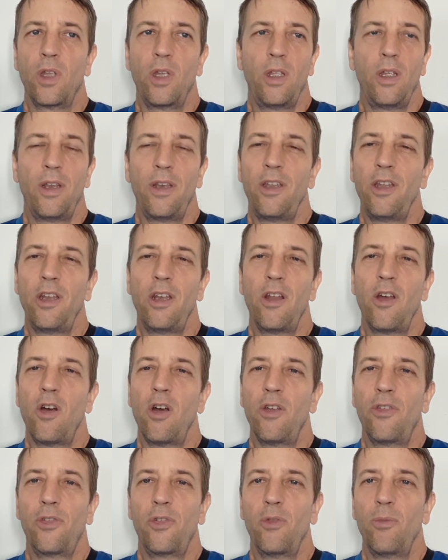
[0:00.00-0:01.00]
And, you know,
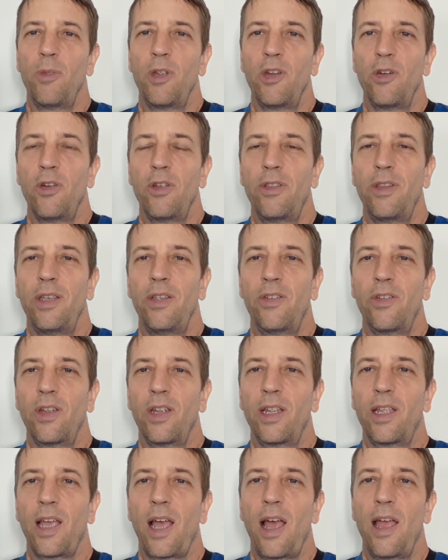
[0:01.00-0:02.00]
assuming you're a
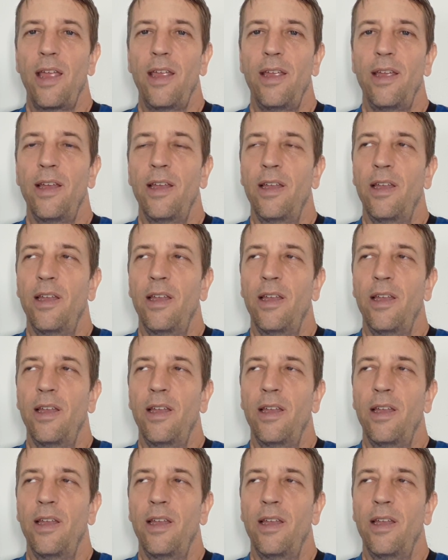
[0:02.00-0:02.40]
decent guy.